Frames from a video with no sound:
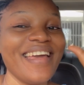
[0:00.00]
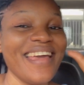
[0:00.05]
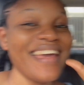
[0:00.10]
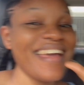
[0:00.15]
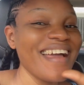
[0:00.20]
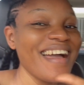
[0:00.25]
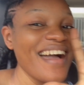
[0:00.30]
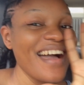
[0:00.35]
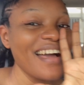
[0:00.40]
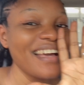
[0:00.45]
Hey
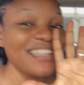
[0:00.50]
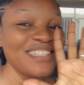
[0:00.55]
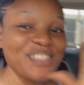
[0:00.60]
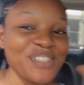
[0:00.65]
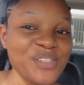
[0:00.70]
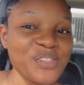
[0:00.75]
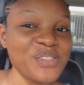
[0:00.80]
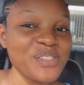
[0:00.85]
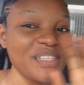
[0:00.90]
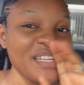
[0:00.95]
guys,
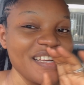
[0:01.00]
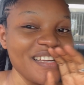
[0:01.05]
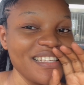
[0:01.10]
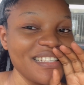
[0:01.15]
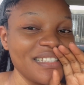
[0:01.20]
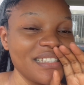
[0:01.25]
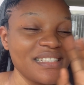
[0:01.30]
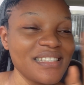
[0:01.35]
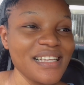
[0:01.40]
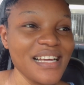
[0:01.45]
so today
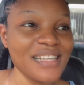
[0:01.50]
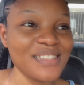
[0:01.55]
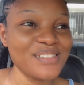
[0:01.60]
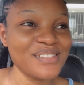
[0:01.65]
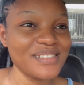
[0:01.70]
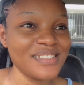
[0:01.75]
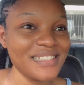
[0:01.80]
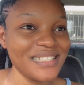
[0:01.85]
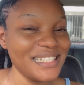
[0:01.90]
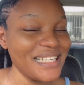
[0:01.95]
is
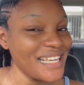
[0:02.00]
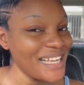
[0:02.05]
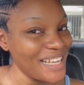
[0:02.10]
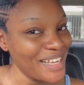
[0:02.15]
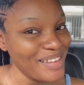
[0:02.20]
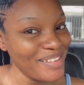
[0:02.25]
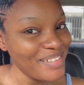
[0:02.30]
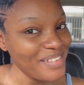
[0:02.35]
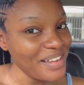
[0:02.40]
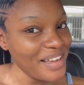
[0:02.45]

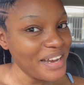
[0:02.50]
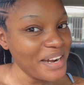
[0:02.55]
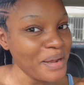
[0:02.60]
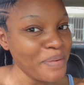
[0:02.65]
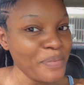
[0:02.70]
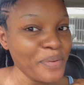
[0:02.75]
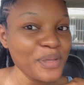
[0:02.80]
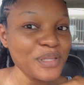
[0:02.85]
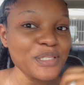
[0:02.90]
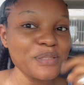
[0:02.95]
Saturday and
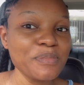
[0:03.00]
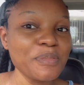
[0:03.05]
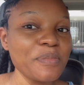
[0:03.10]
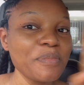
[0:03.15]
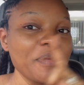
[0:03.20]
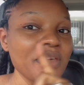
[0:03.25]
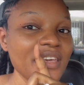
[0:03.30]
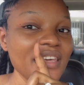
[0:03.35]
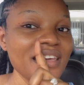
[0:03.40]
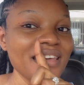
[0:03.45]
I'm going to be
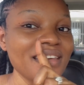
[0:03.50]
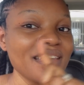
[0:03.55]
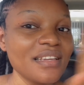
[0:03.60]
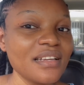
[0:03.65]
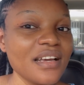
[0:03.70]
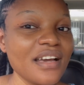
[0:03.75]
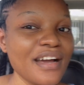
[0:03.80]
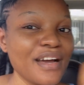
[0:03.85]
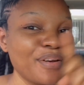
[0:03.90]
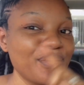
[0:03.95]

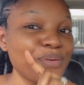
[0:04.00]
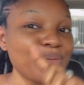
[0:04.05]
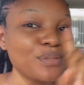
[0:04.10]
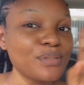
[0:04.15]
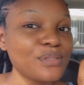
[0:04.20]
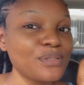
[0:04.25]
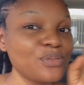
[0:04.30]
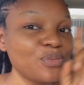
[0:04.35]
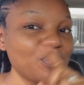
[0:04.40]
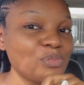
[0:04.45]
making groundnut
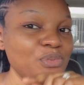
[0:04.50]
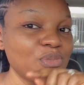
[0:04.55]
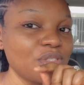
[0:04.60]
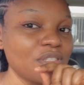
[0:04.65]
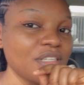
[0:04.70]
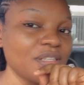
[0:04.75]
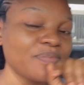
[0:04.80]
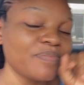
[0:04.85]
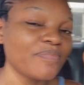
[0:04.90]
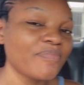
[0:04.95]
soup
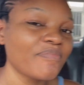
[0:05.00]
today.